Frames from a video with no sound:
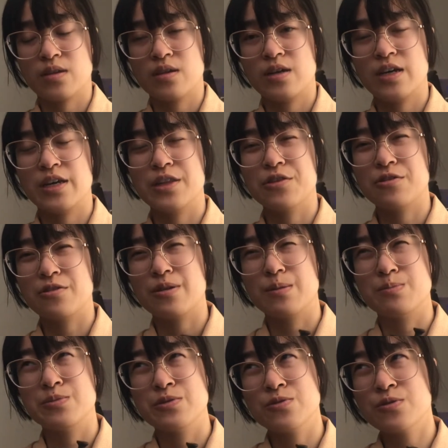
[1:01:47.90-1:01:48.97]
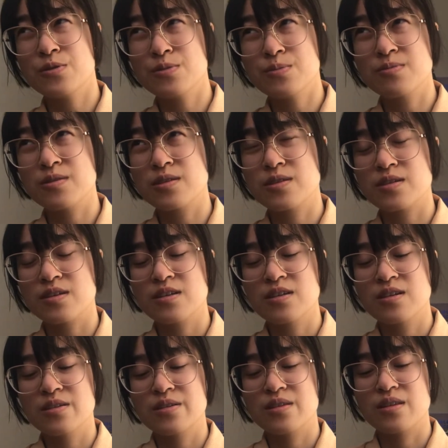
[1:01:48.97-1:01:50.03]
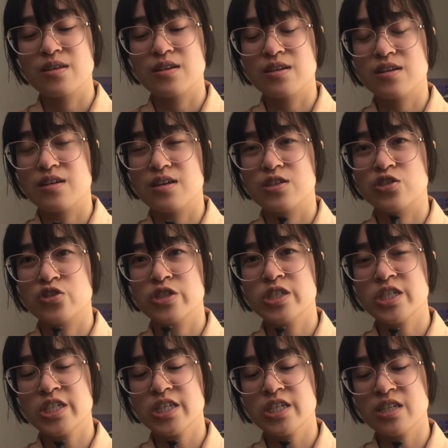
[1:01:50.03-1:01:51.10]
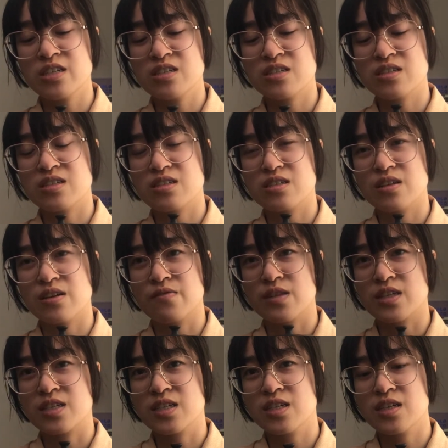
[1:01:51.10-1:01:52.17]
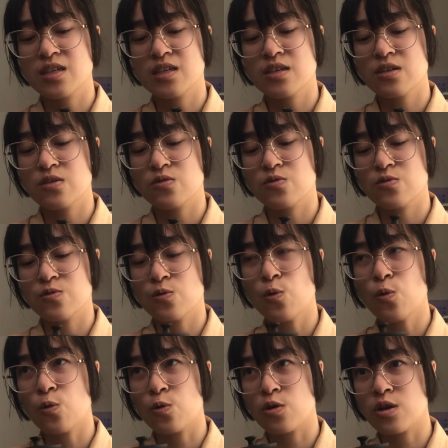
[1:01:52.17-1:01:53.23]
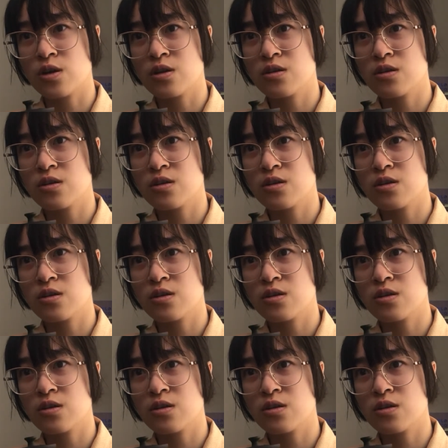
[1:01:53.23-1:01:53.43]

either absorbs the astringentness of the tea, or